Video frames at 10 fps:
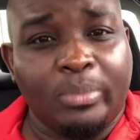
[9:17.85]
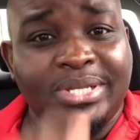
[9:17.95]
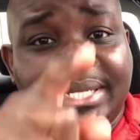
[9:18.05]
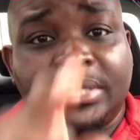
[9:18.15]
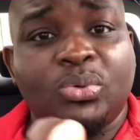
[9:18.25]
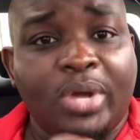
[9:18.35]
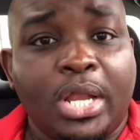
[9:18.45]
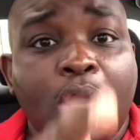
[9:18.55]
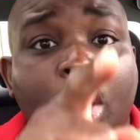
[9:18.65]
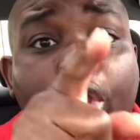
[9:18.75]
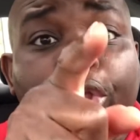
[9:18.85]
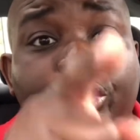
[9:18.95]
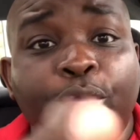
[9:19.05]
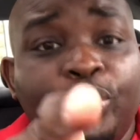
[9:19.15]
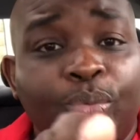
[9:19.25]
Because guess what?
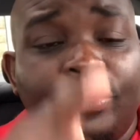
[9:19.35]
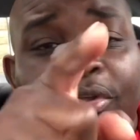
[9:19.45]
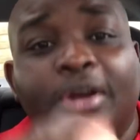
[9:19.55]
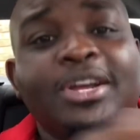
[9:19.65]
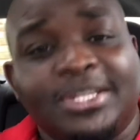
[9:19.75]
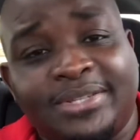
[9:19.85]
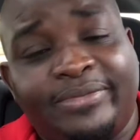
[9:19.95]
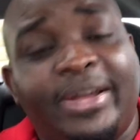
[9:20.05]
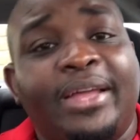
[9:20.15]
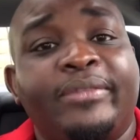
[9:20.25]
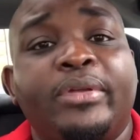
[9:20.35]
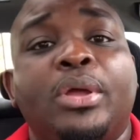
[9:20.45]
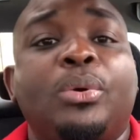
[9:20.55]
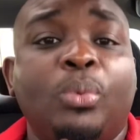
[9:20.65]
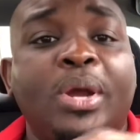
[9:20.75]
You're going to survive.
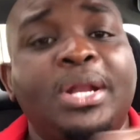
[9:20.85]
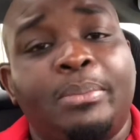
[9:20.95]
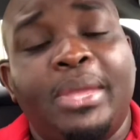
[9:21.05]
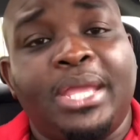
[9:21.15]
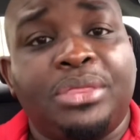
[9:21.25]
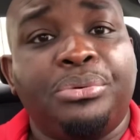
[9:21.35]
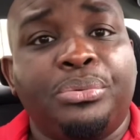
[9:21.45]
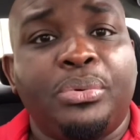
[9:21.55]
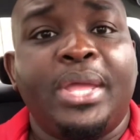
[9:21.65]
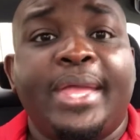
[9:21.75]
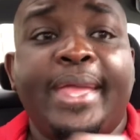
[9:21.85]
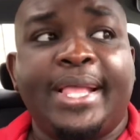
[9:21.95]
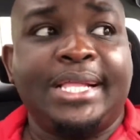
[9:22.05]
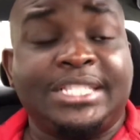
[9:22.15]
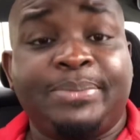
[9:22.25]
We're going to make it through.
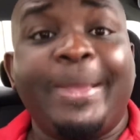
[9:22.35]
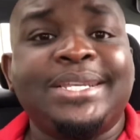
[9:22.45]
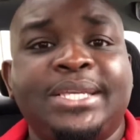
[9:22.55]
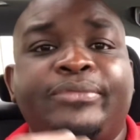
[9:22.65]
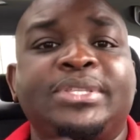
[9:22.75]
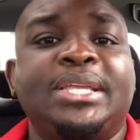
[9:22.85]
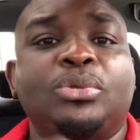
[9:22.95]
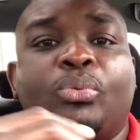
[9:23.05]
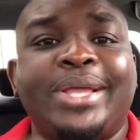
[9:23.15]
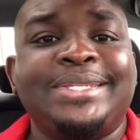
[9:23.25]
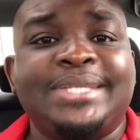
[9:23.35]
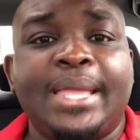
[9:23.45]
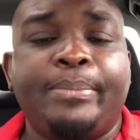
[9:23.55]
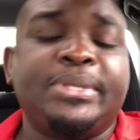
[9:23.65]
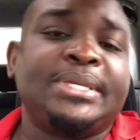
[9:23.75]
And especially if we take the right
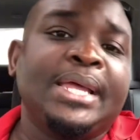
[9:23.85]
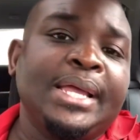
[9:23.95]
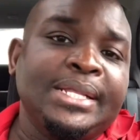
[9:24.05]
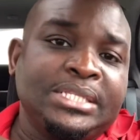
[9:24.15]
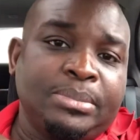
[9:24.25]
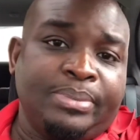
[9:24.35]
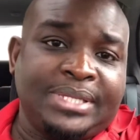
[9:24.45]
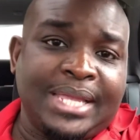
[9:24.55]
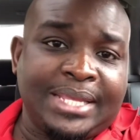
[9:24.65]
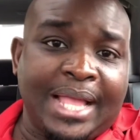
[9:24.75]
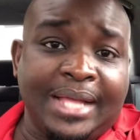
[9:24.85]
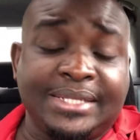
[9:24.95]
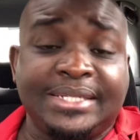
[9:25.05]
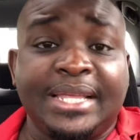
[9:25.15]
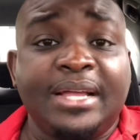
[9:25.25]
steps to protect
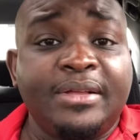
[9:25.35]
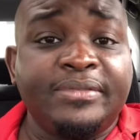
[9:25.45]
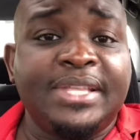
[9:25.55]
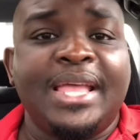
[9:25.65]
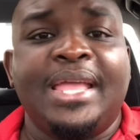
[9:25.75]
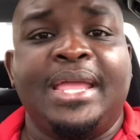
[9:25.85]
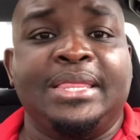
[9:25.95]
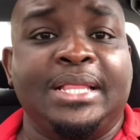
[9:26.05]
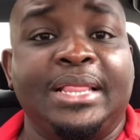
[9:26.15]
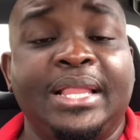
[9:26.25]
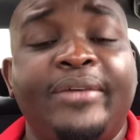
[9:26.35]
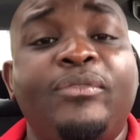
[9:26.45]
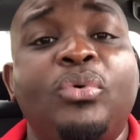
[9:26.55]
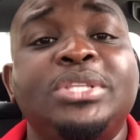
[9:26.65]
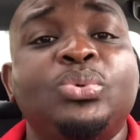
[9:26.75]
ourselves and the
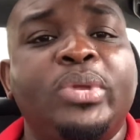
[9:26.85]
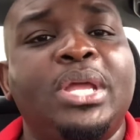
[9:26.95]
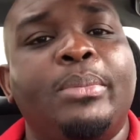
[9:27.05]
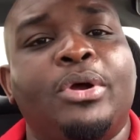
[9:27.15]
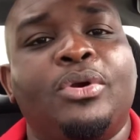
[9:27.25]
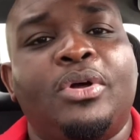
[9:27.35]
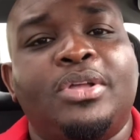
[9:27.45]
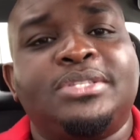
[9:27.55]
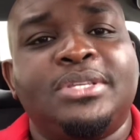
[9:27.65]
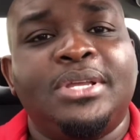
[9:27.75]
loved ones we come across.